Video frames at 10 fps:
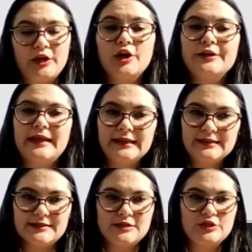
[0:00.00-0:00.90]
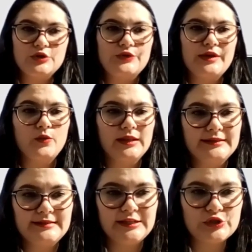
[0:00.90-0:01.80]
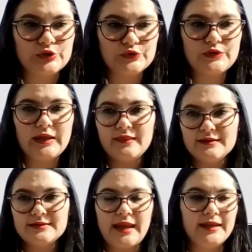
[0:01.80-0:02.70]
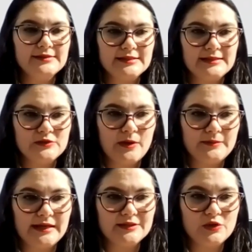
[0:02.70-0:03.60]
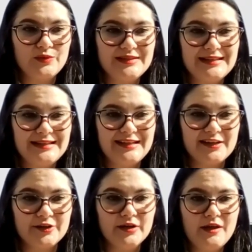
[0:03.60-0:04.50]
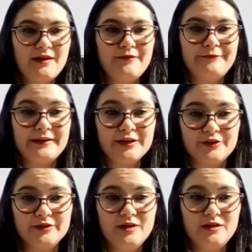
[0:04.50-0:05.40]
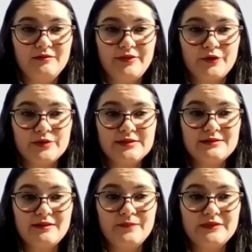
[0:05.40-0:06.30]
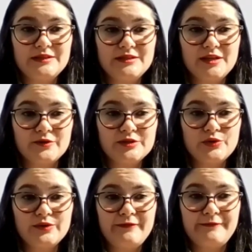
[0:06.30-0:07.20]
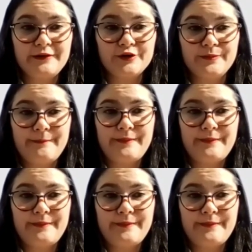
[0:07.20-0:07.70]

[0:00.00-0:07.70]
connected to the wellness issues. In this case, it's insomnia. So we see in here fear. There is territory fear,